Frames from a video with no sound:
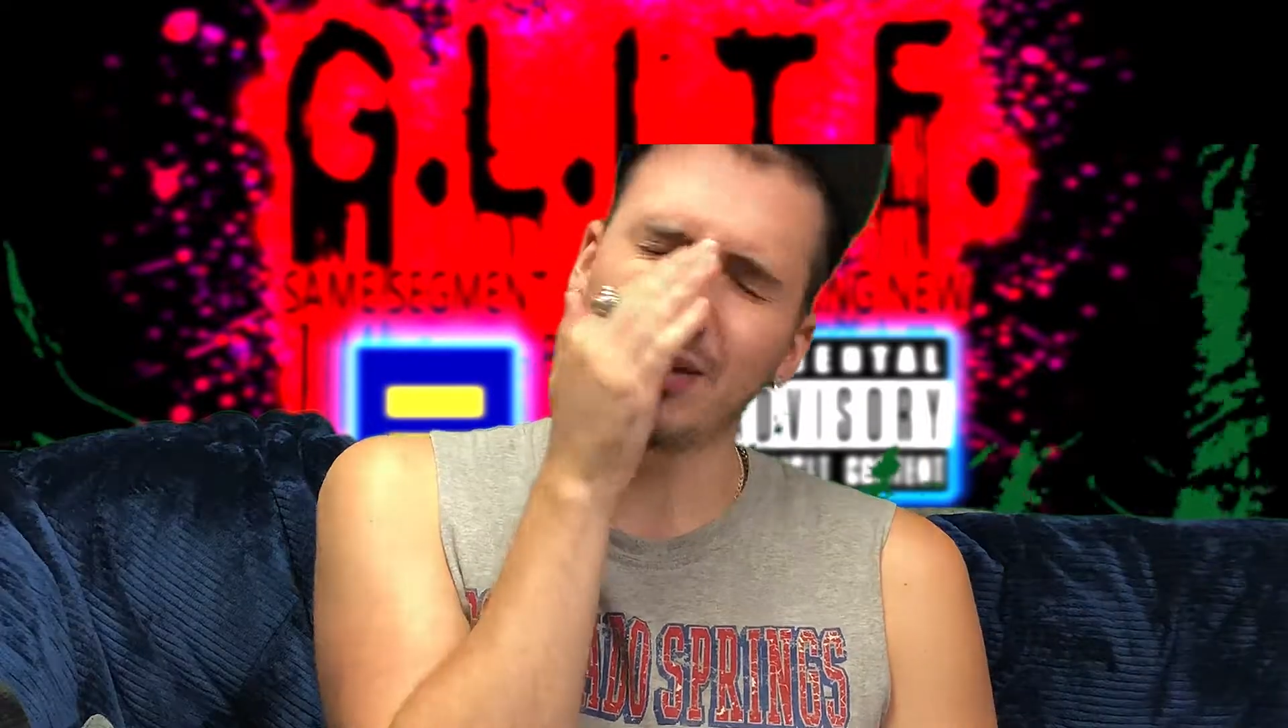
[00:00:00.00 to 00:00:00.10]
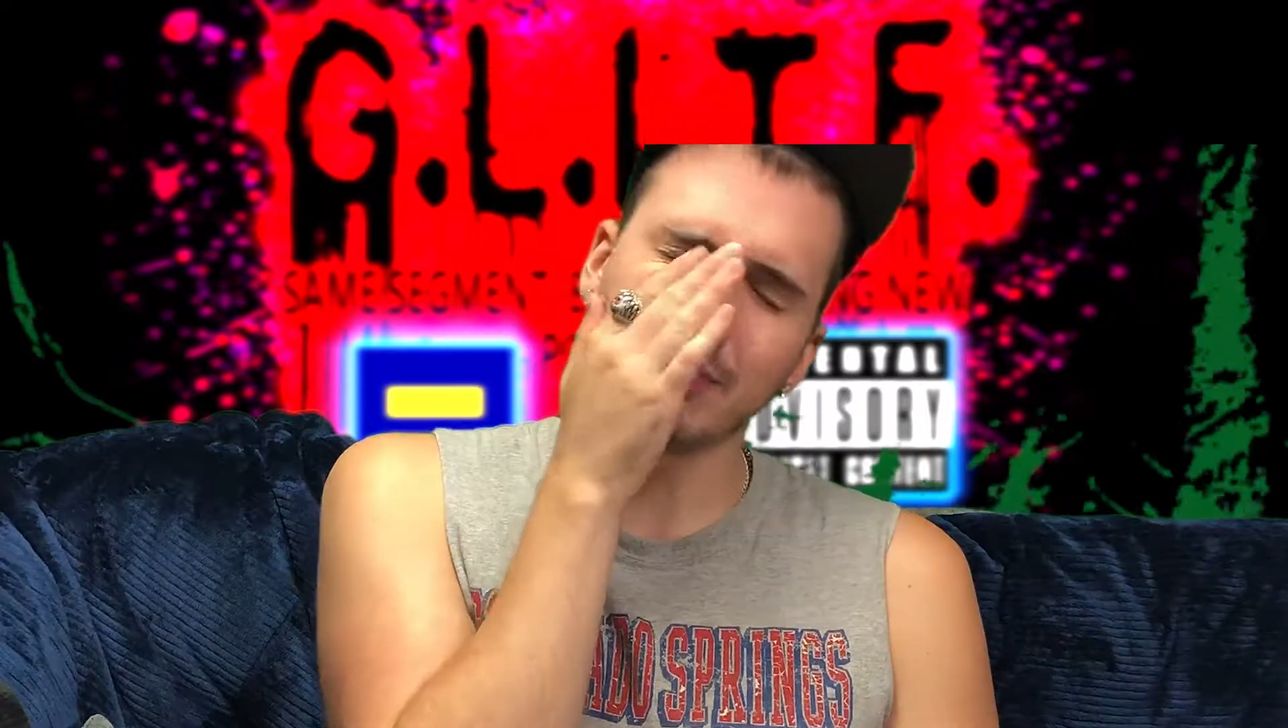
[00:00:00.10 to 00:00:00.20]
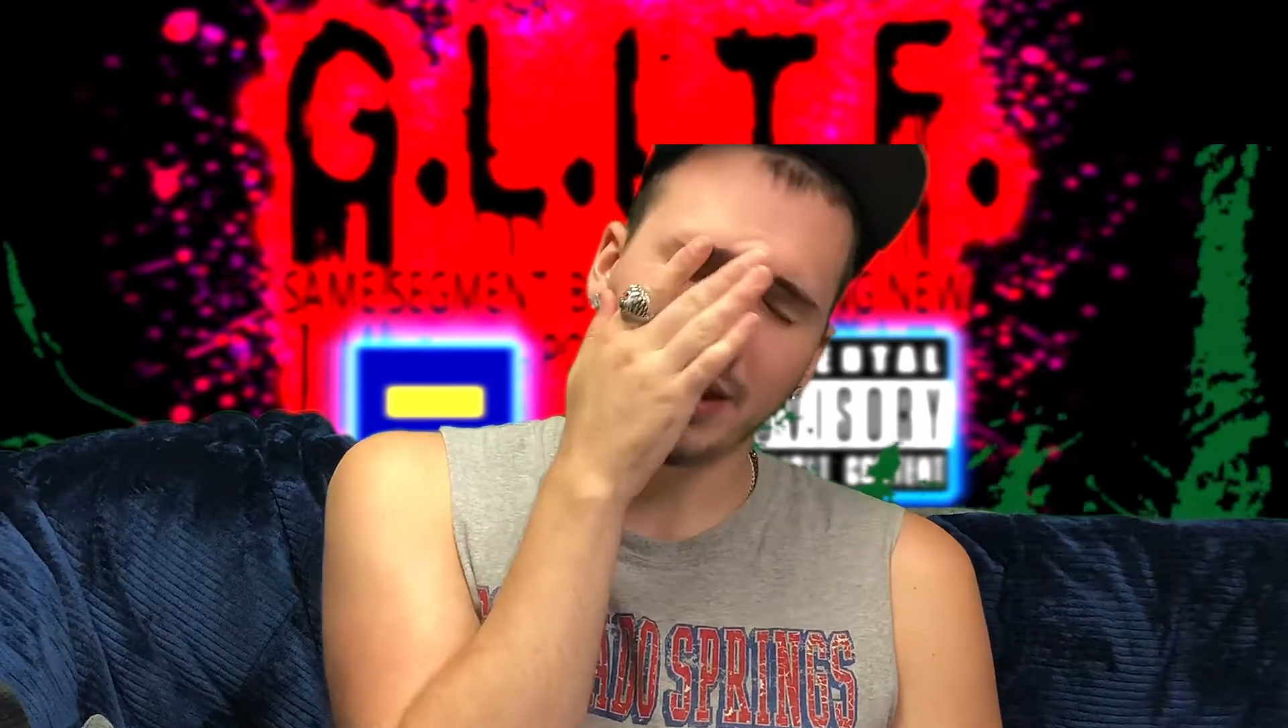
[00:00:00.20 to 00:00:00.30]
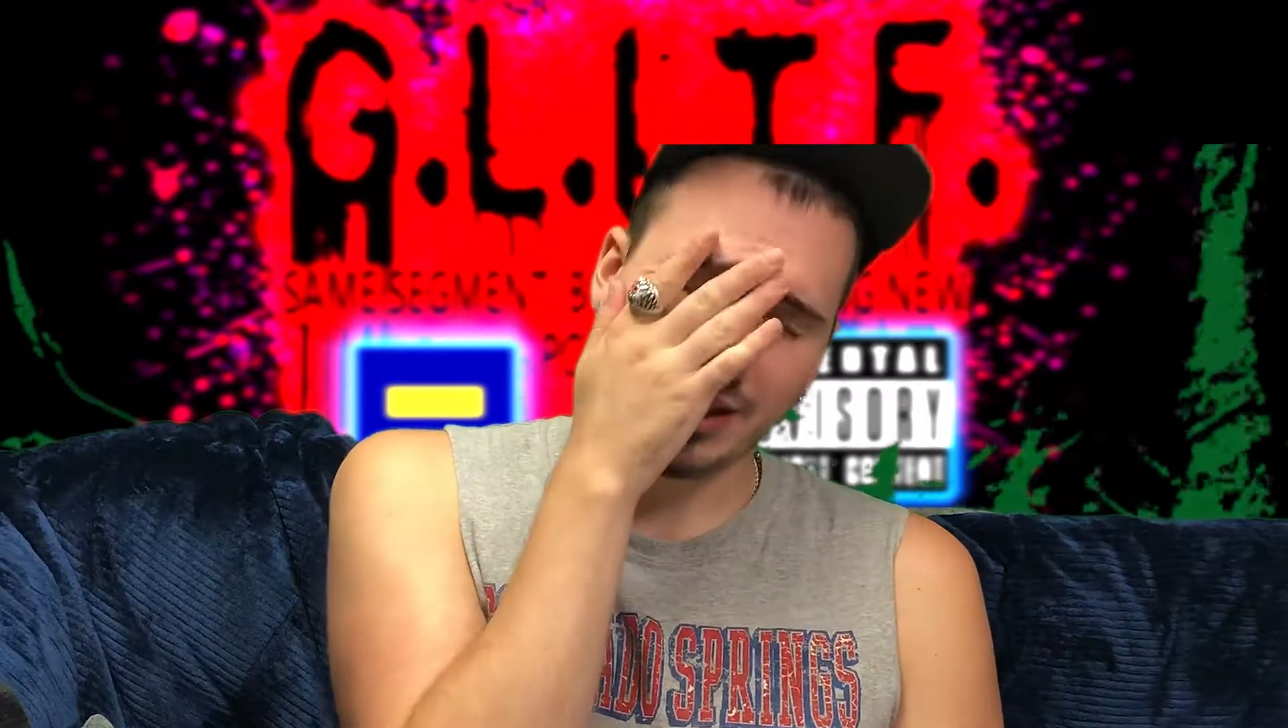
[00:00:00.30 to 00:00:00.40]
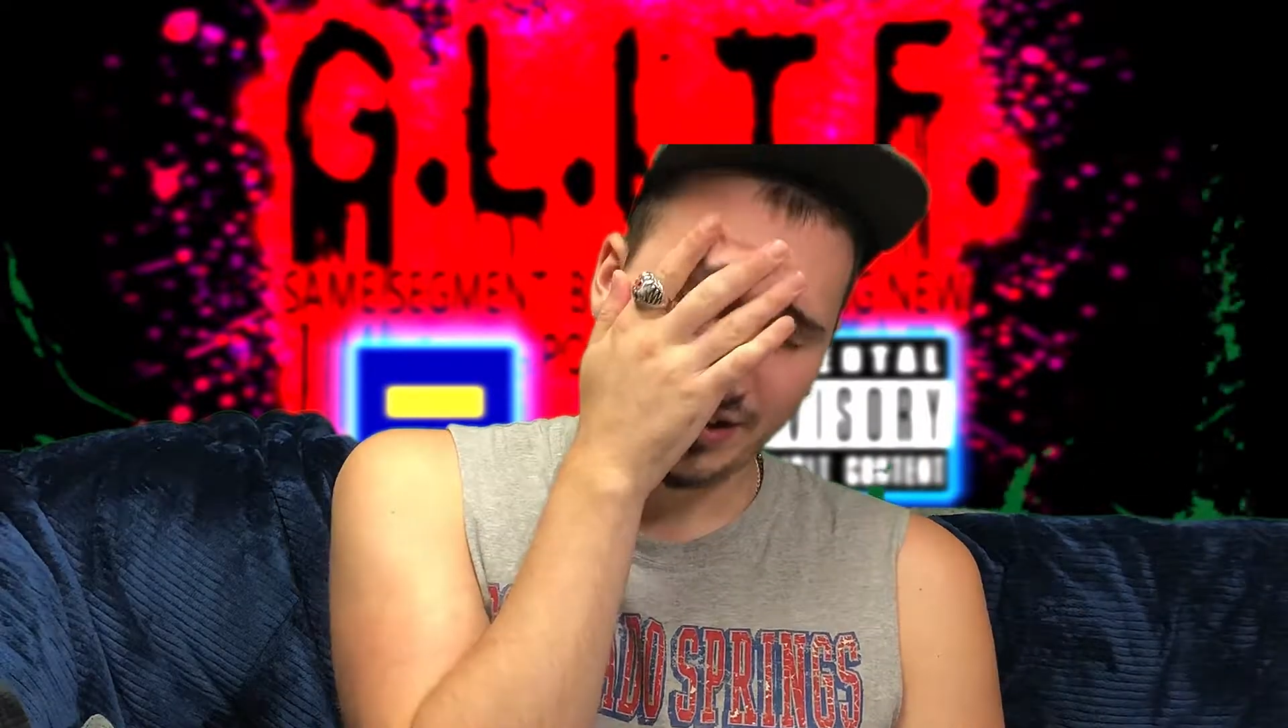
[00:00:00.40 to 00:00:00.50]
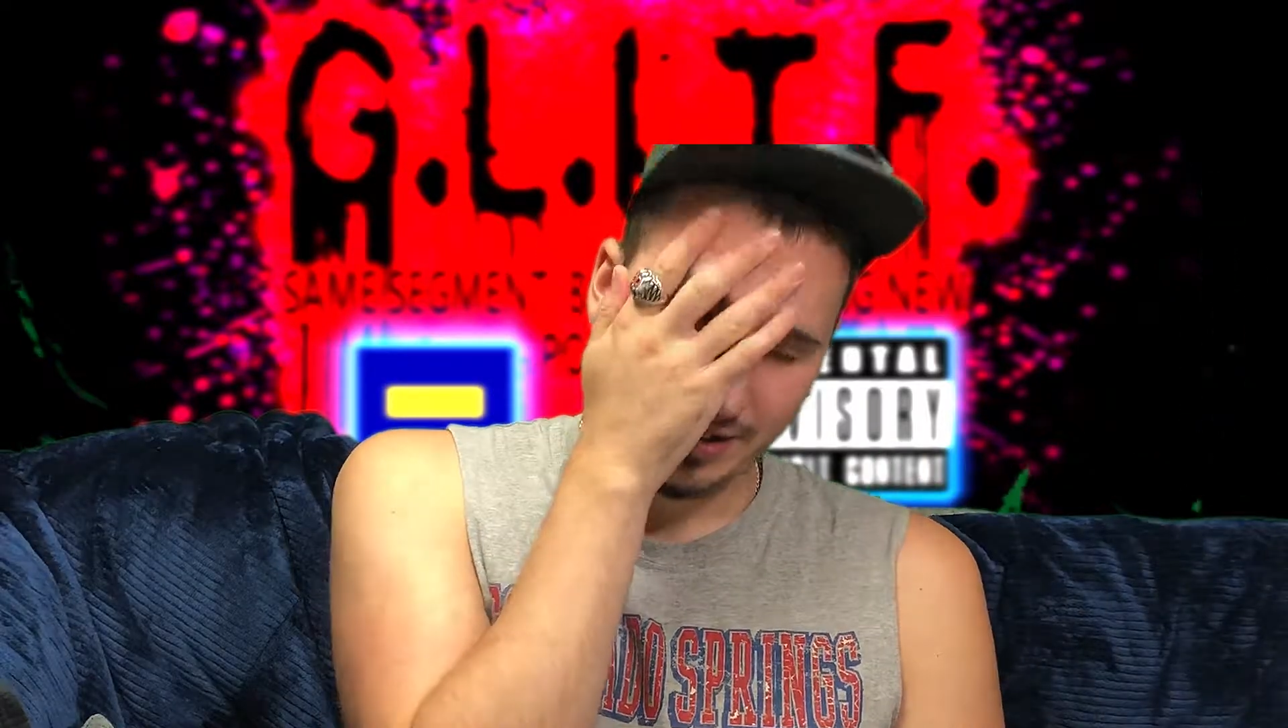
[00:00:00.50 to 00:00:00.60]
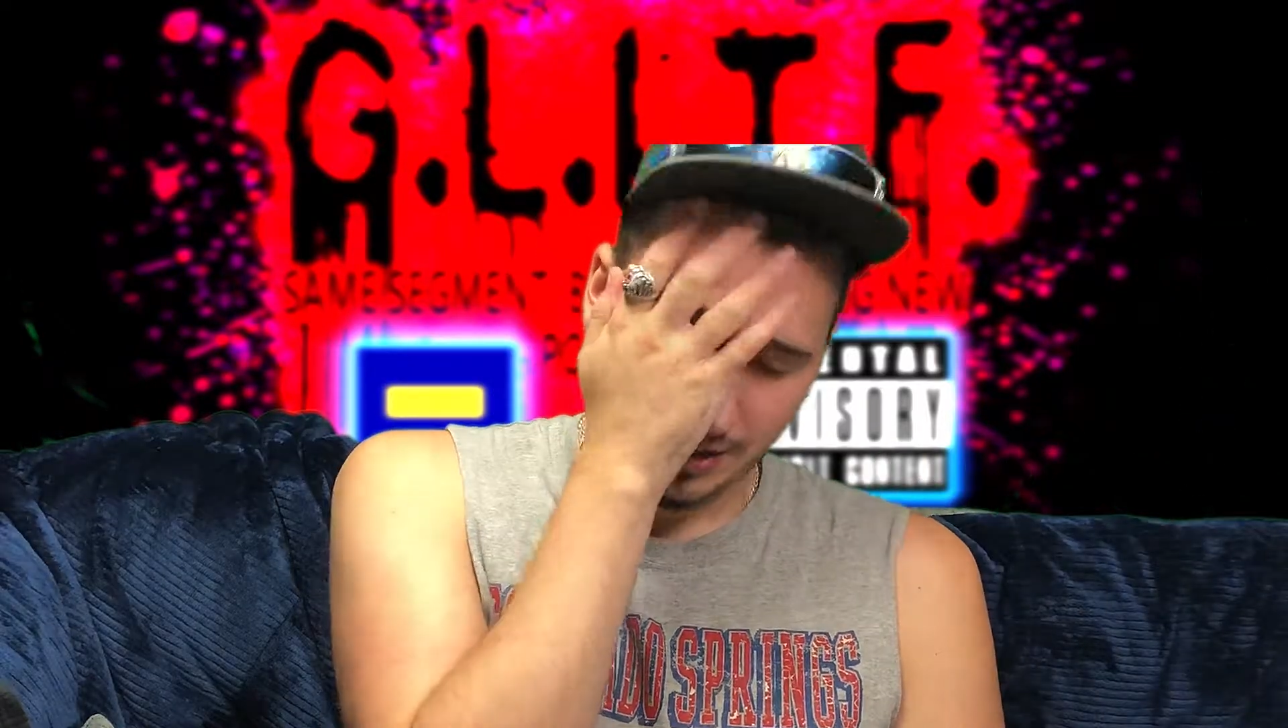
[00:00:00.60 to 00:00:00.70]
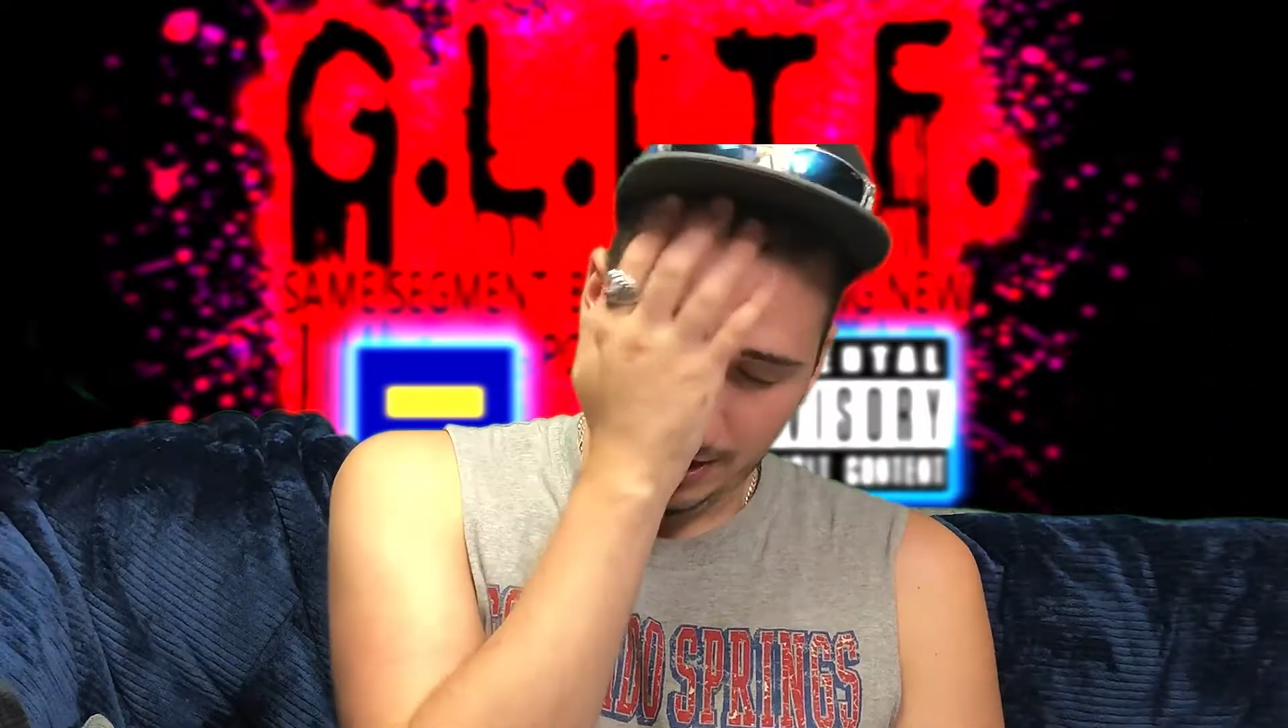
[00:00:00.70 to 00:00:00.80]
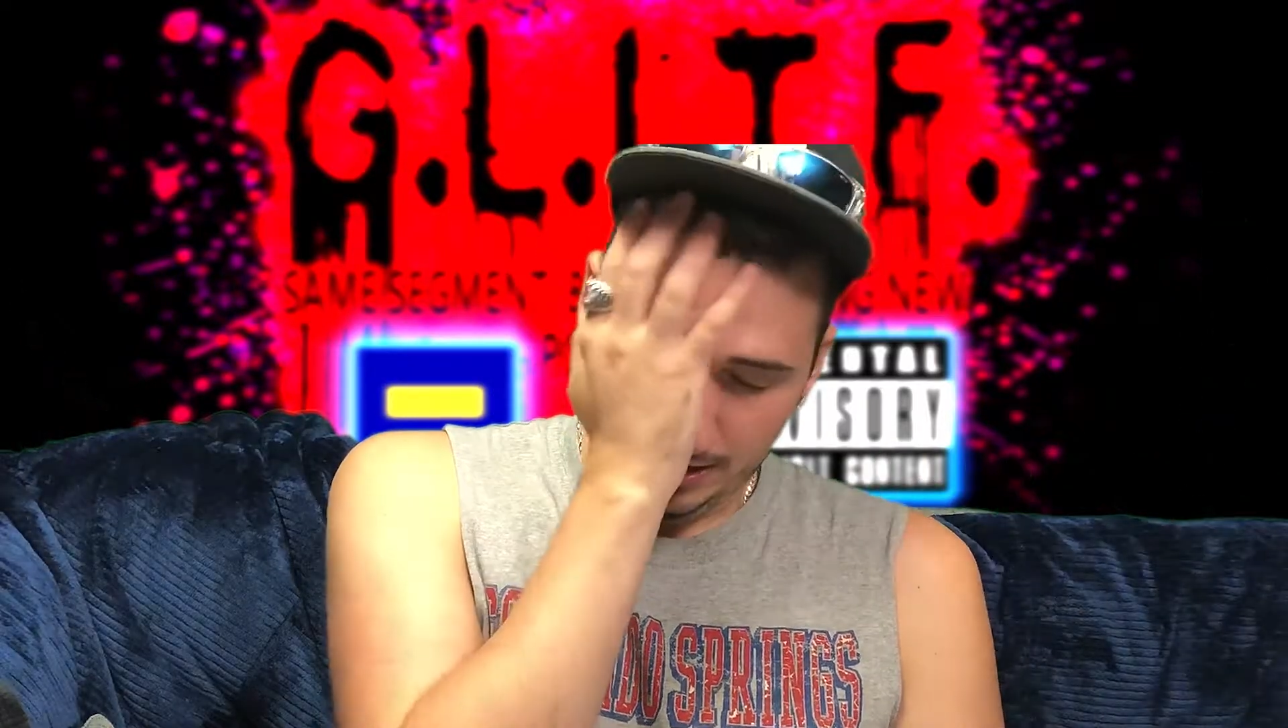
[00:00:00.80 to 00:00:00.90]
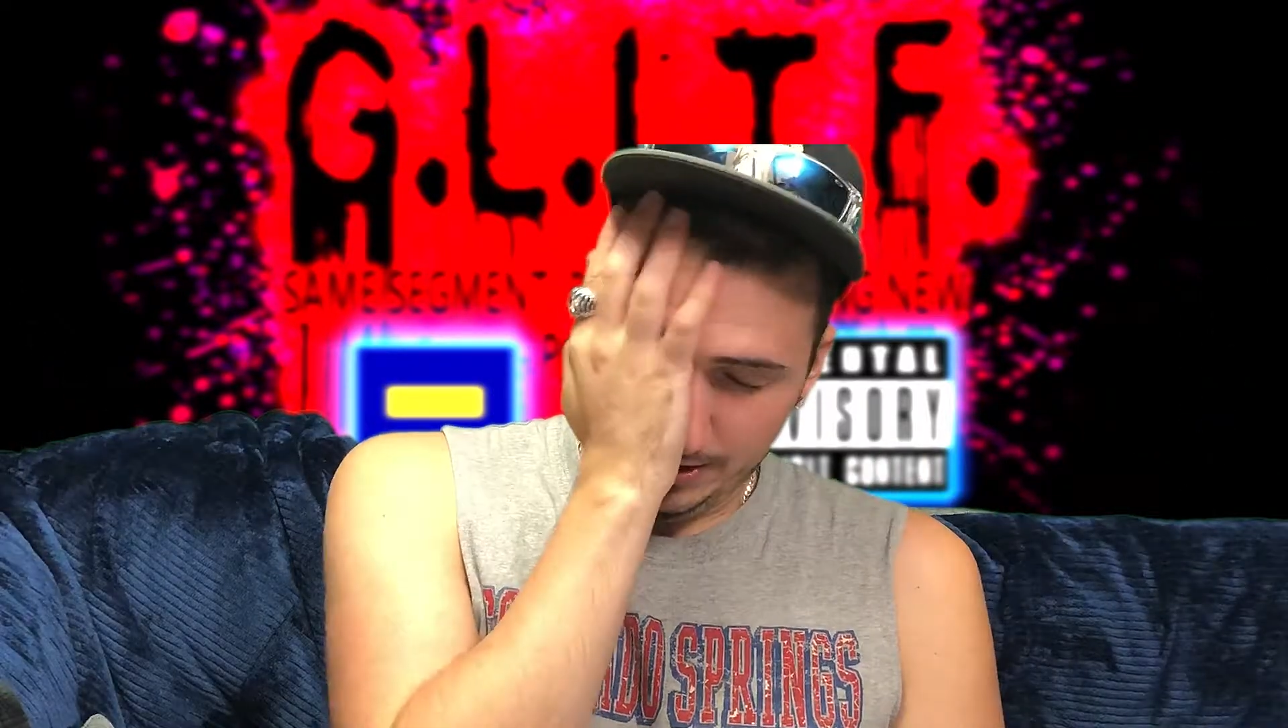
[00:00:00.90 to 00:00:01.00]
something